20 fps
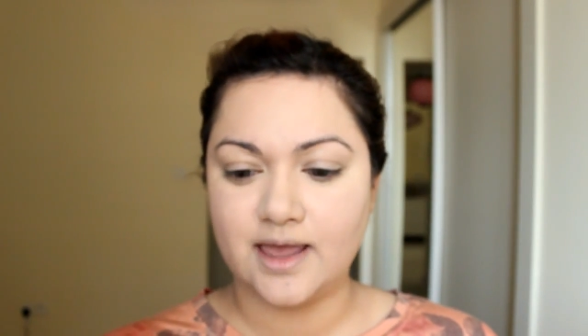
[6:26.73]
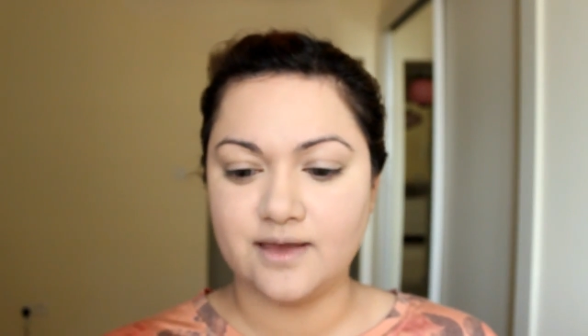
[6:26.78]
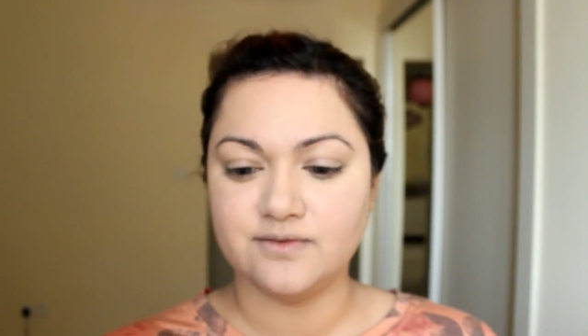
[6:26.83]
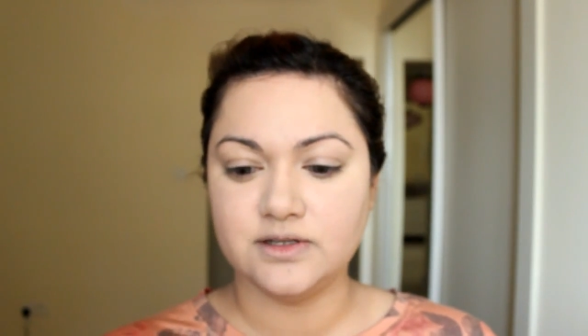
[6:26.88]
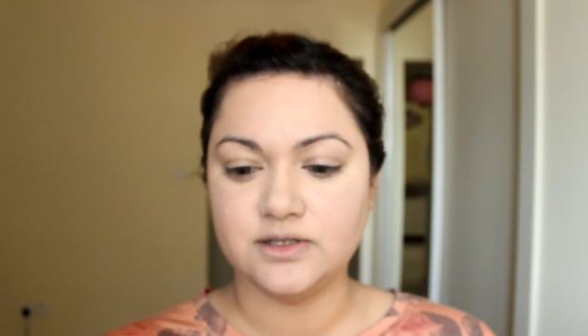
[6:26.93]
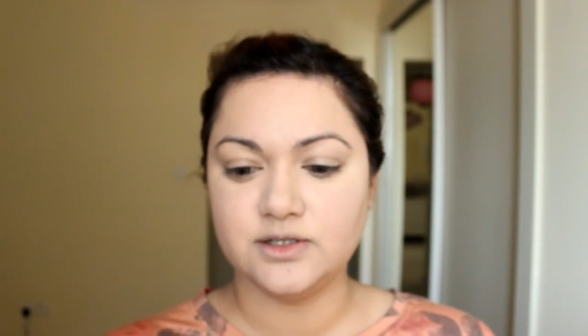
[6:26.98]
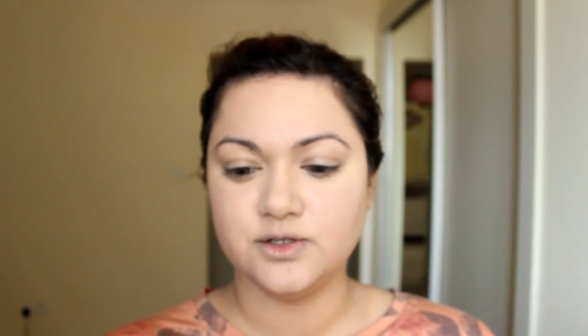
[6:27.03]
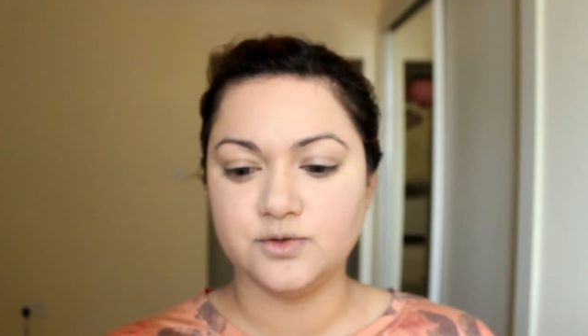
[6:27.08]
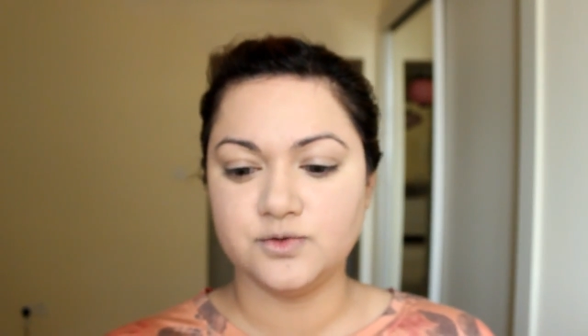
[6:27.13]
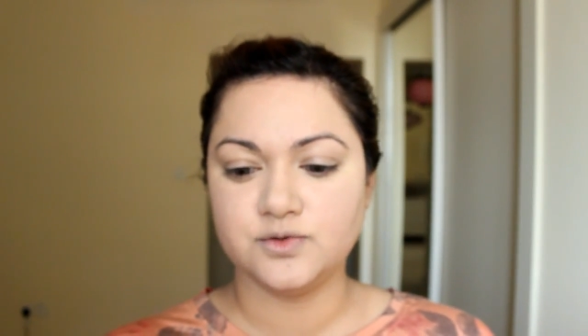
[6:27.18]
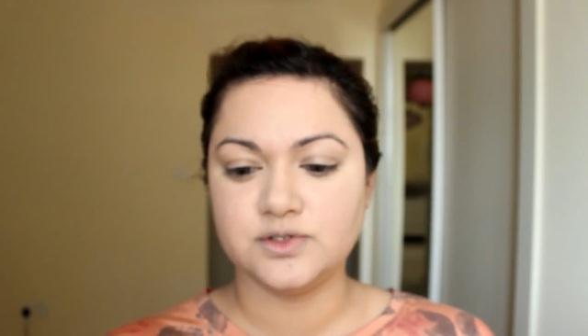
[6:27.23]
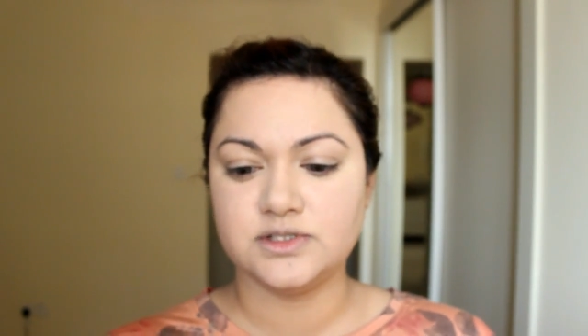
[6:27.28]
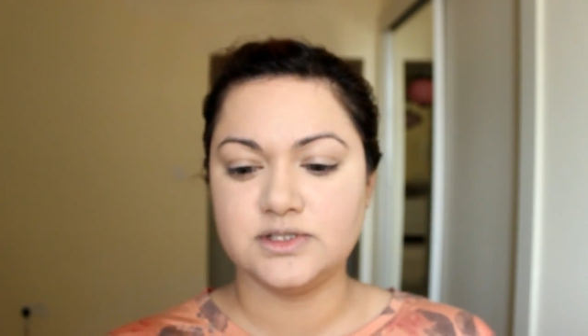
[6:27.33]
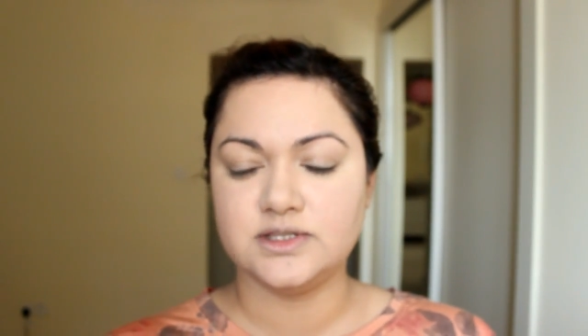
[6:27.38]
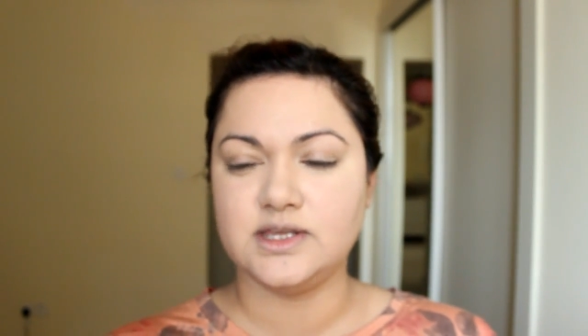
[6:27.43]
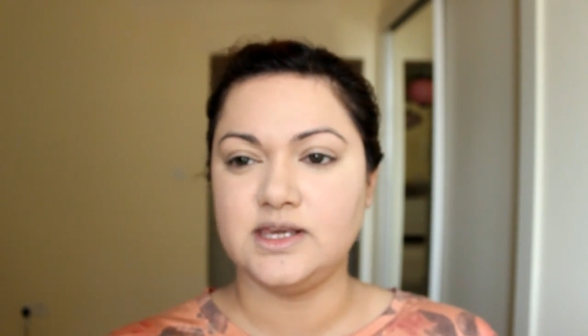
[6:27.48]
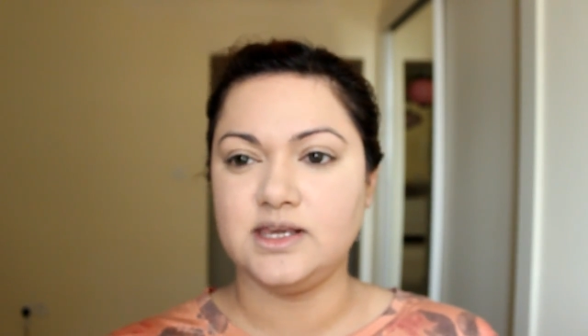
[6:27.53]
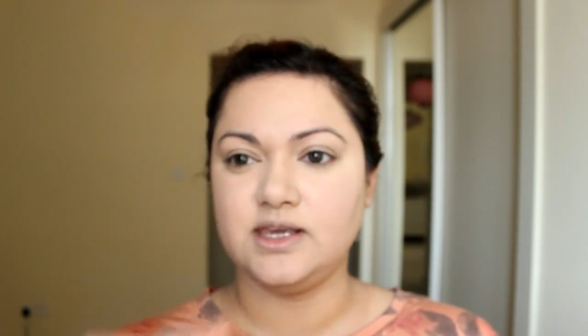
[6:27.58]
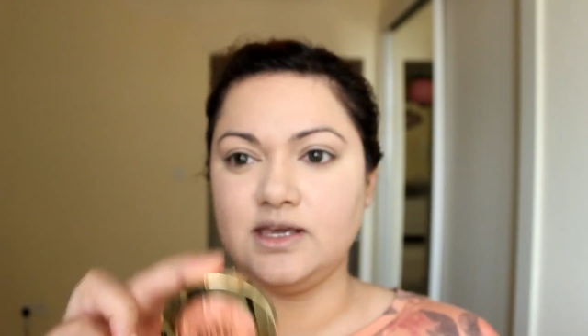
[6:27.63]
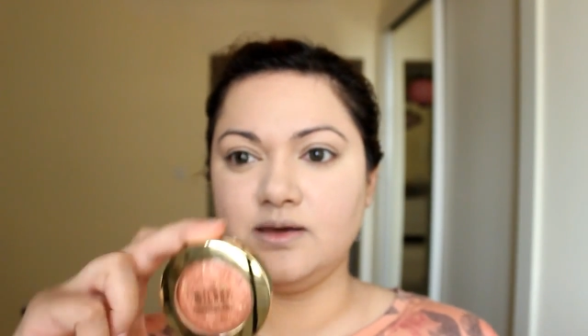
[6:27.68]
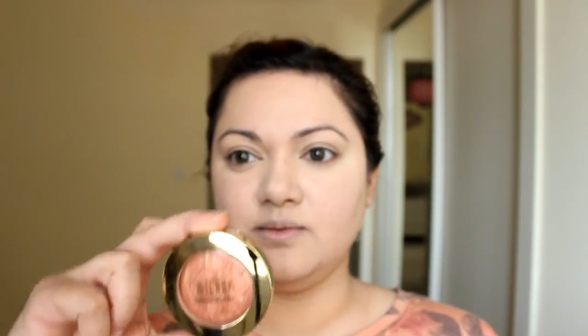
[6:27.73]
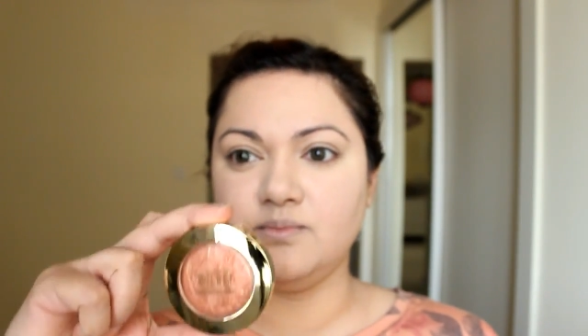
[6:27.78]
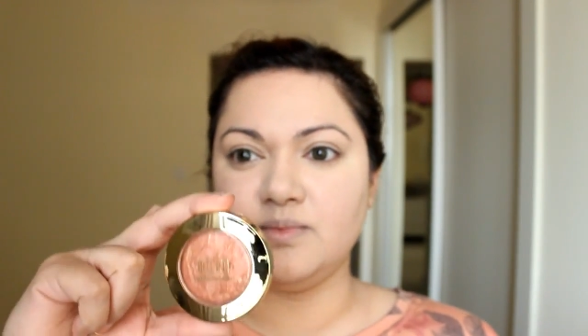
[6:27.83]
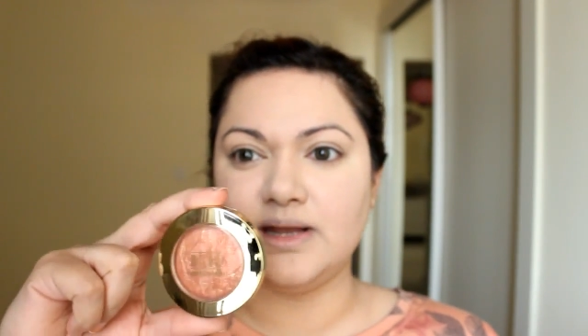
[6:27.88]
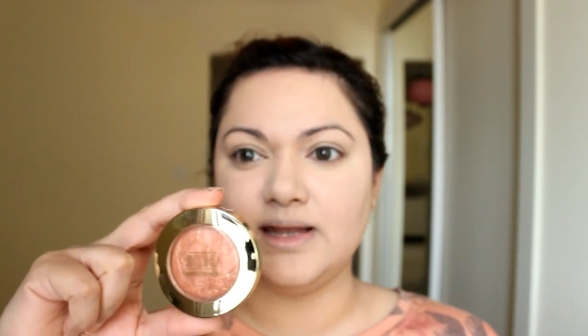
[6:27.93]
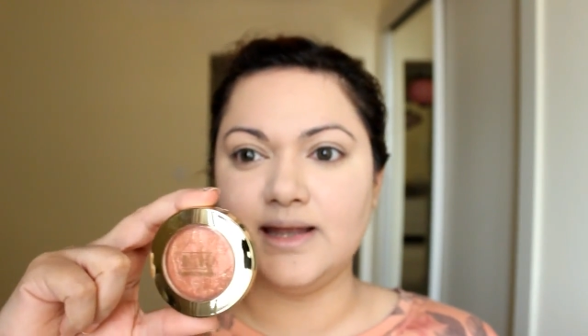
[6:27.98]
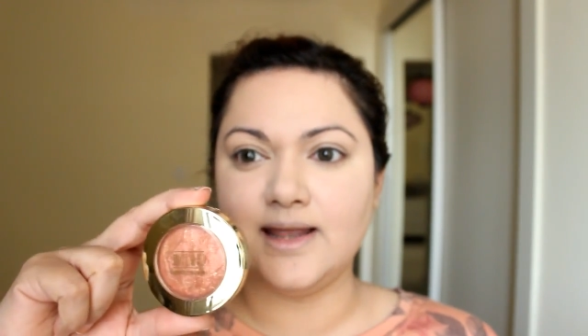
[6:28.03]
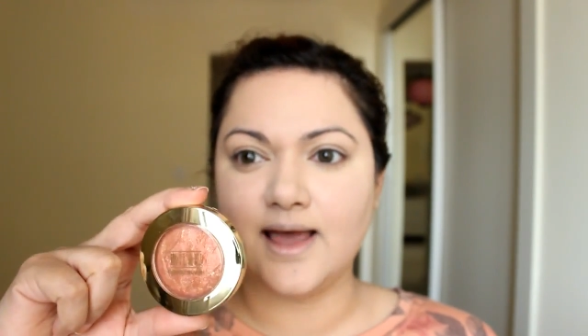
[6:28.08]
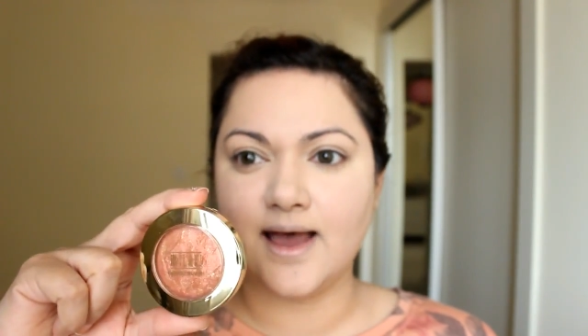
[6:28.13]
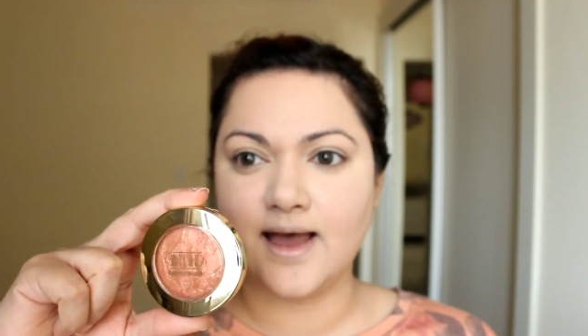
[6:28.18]
I will use the
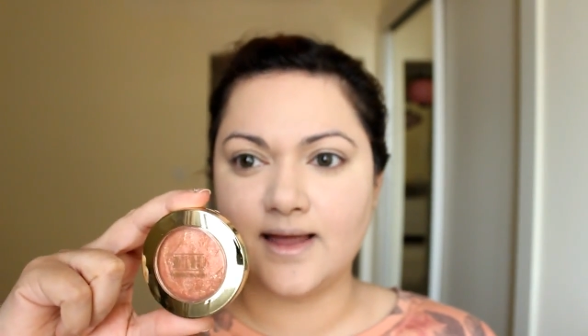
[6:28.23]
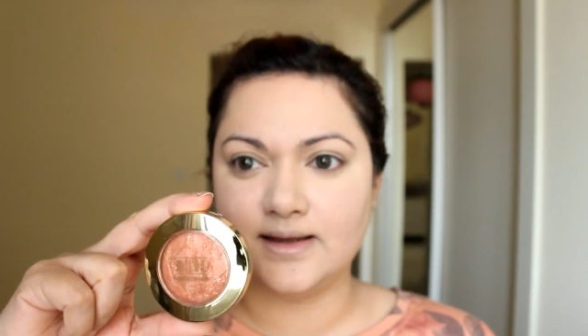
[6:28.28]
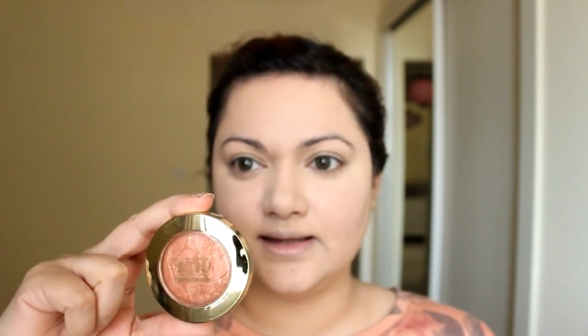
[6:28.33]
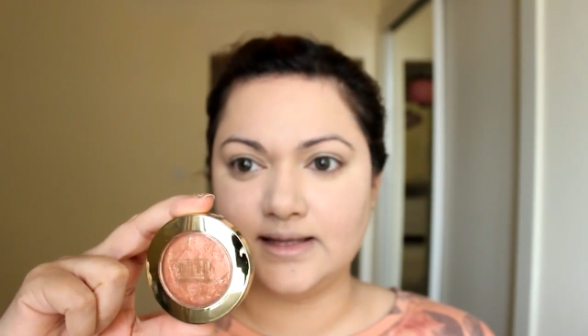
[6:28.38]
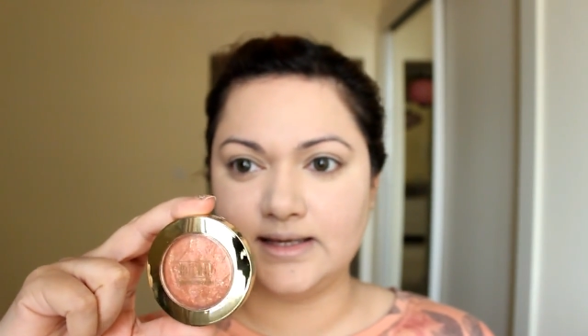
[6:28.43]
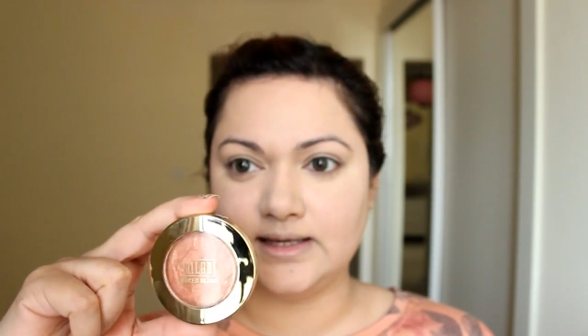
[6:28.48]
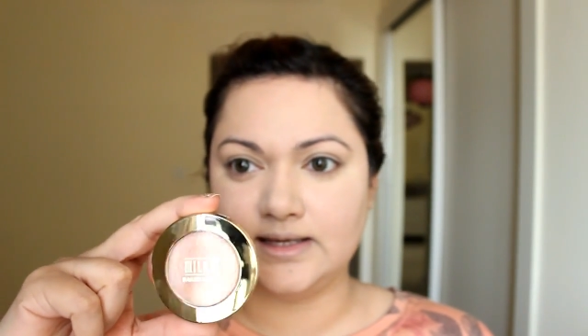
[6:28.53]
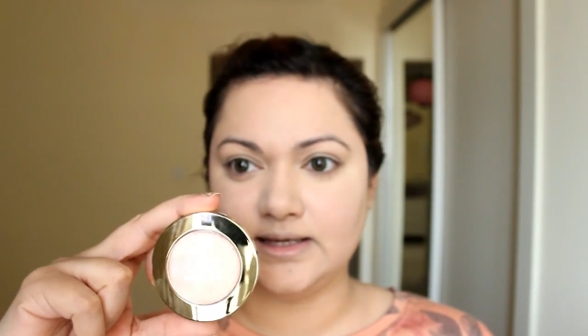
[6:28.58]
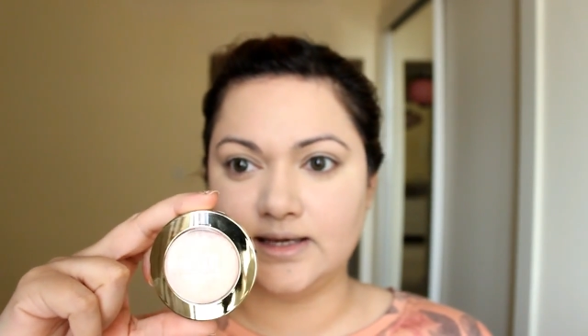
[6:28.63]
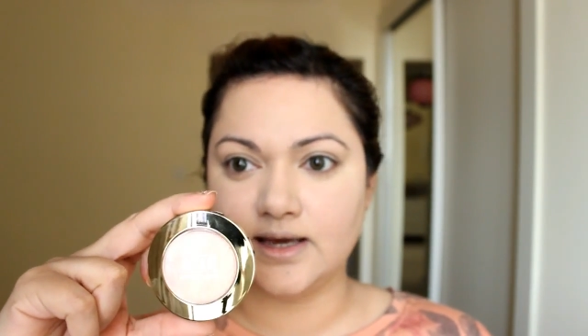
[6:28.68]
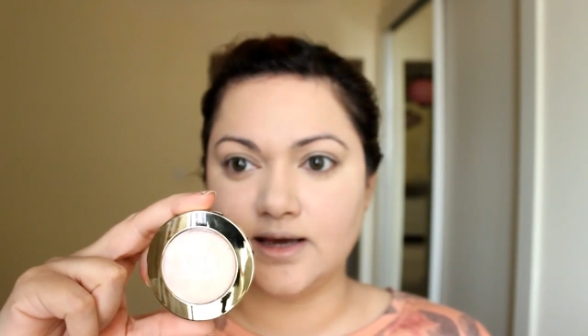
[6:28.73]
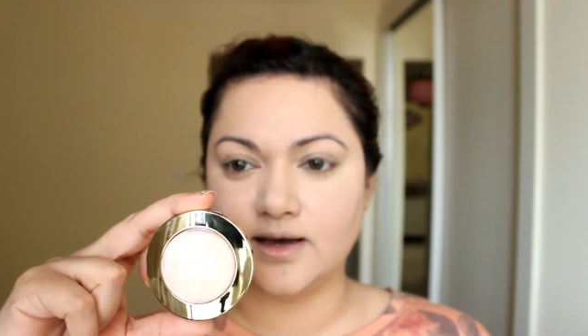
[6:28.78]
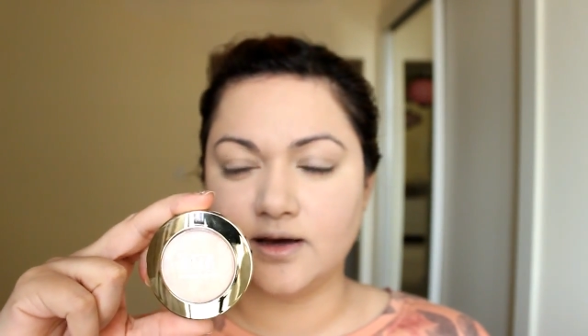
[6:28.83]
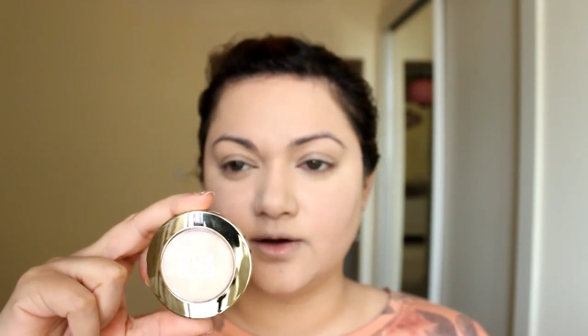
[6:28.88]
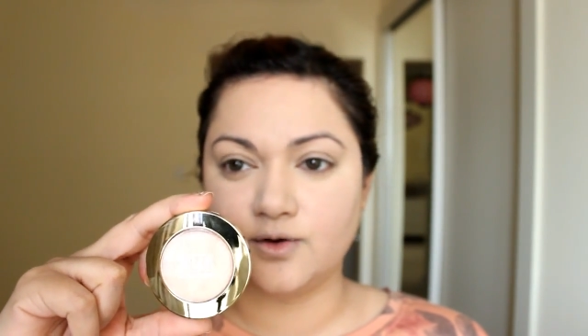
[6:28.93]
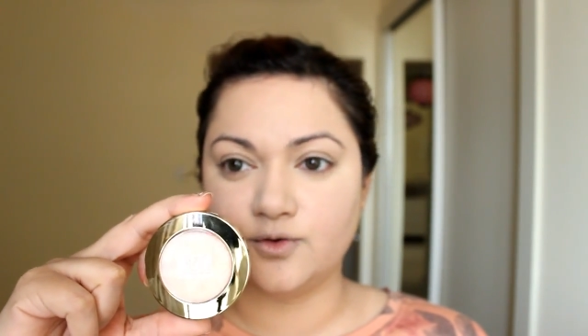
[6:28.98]
Milani